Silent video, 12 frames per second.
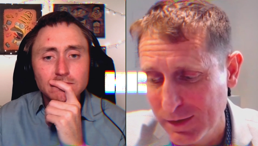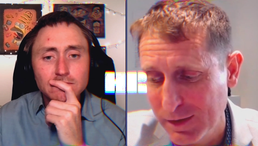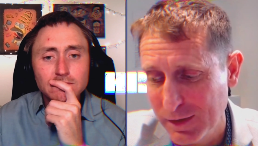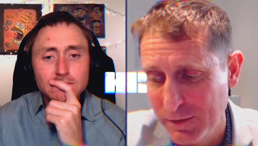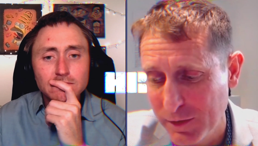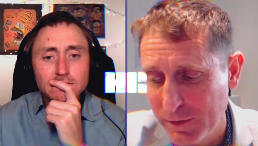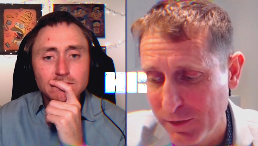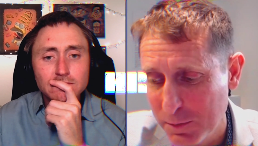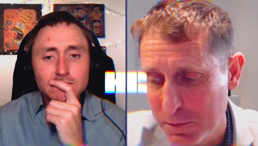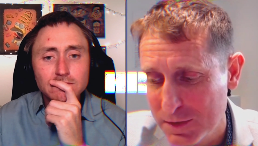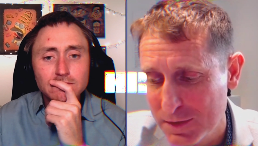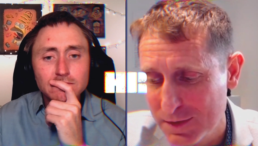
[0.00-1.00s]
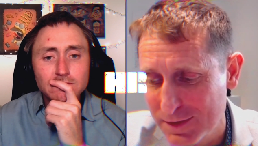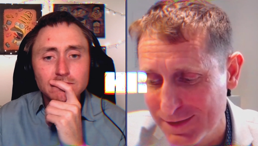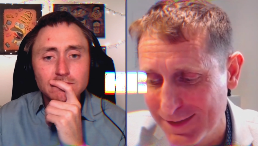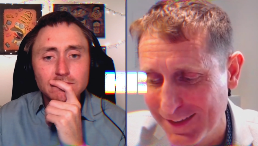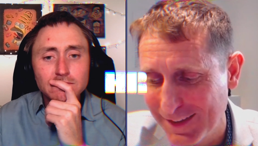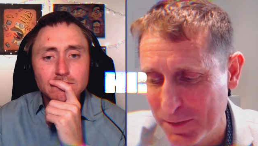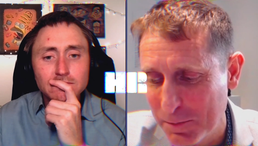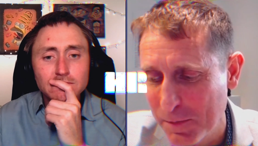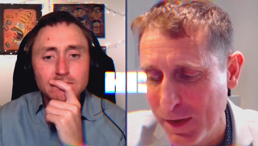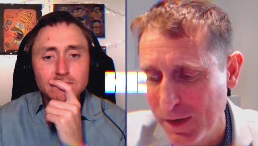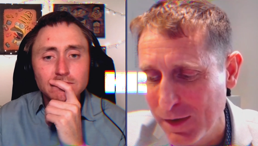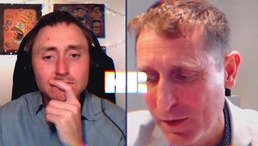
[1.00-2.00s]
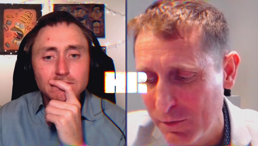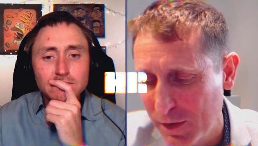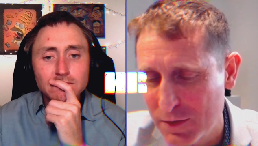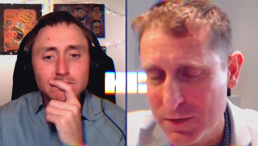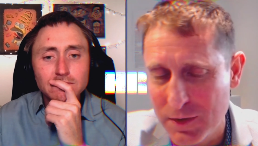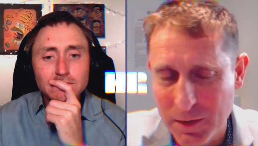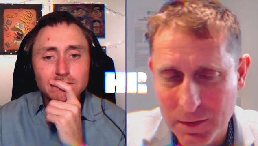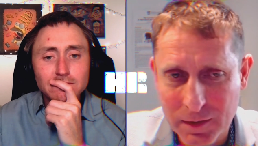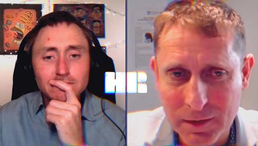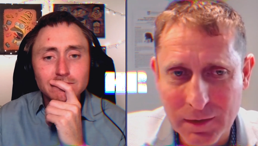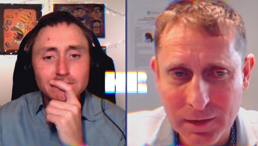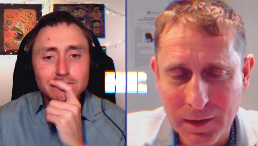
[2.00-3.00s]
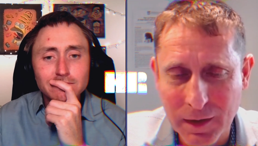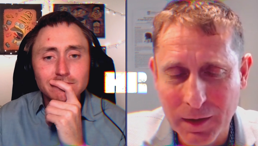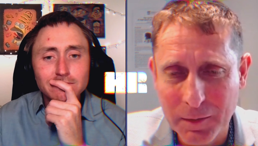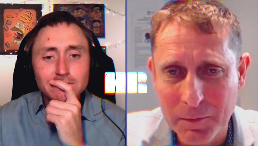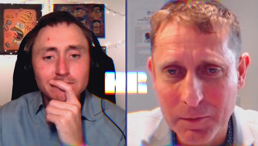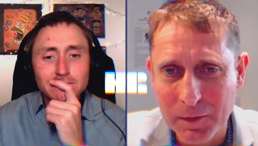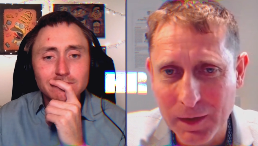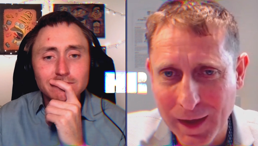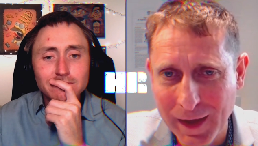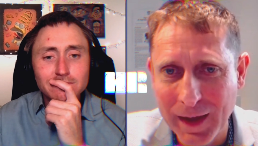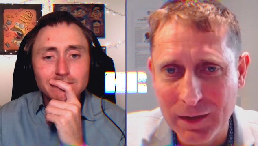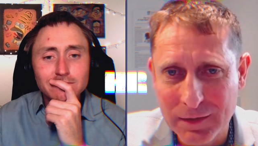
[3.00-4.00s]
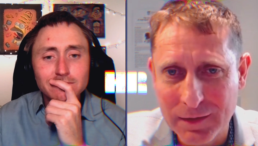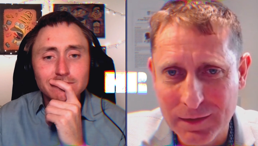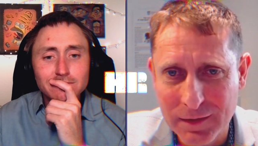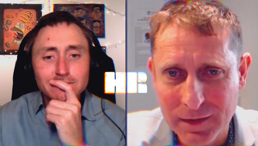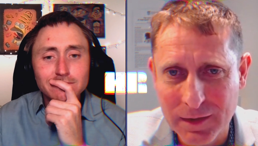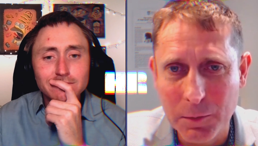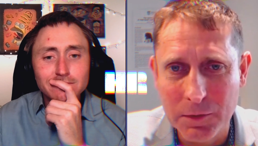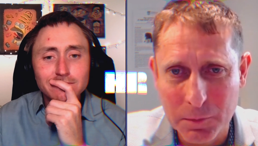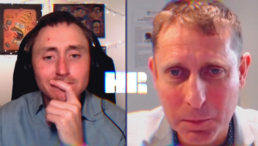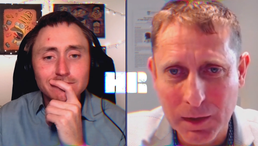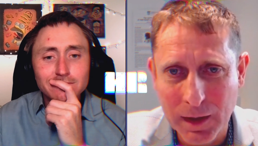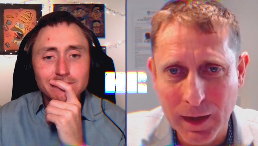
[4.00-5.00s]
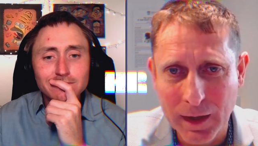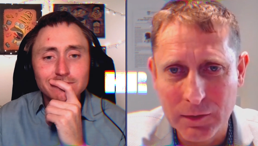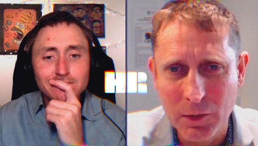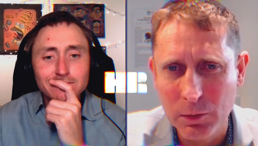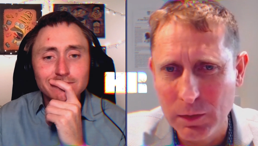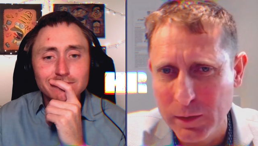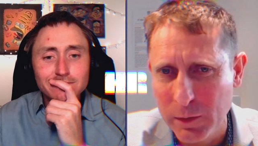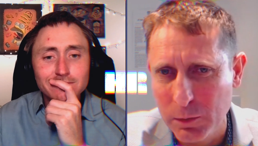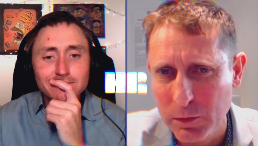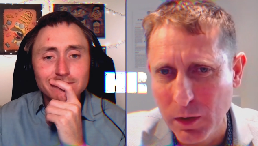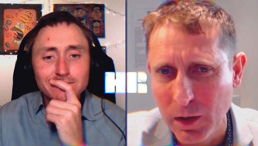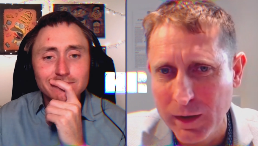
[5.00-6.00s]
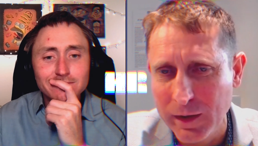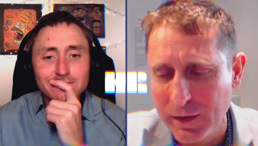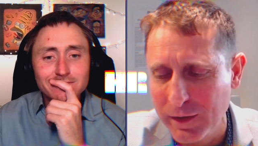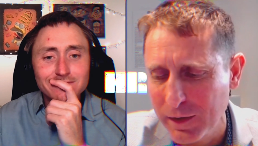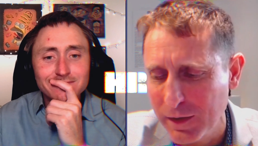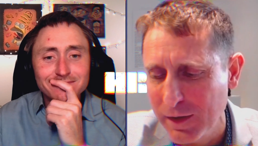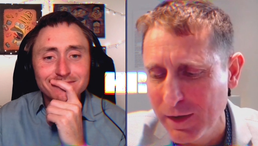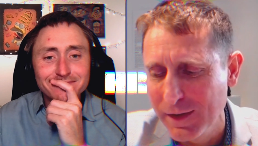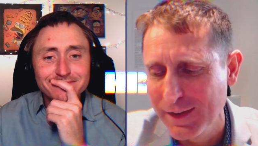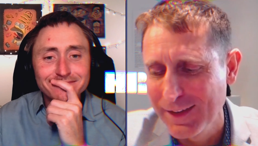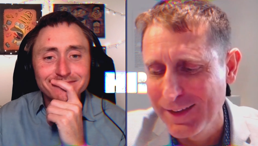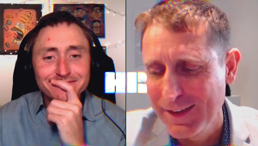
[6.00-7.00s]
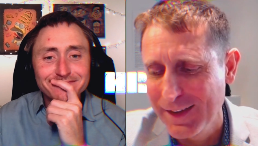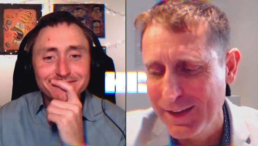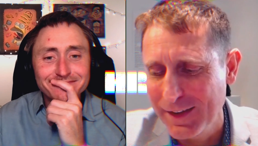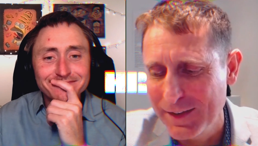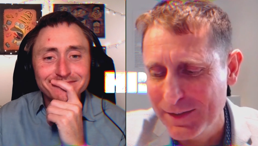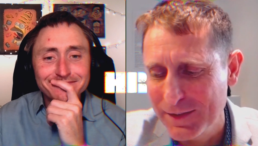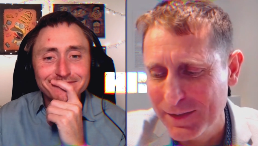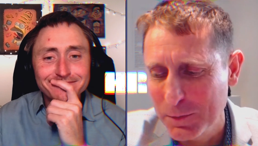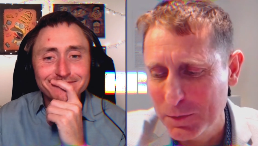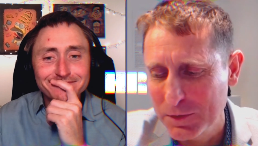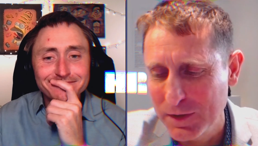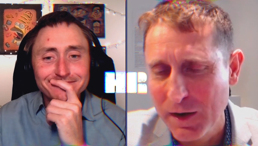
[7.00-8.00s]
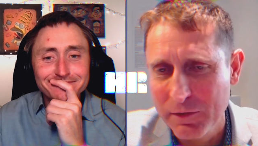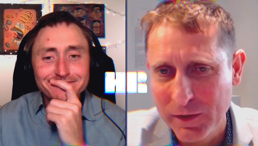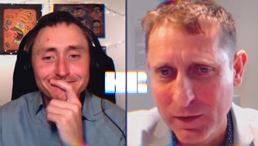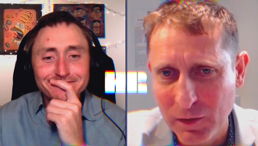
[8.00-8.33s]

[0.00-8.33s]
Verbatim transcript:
Speaker 1: a very famous um, vegetarian um, cat, and indeed it was a big cat called Little Tyke. Uh, and it was an African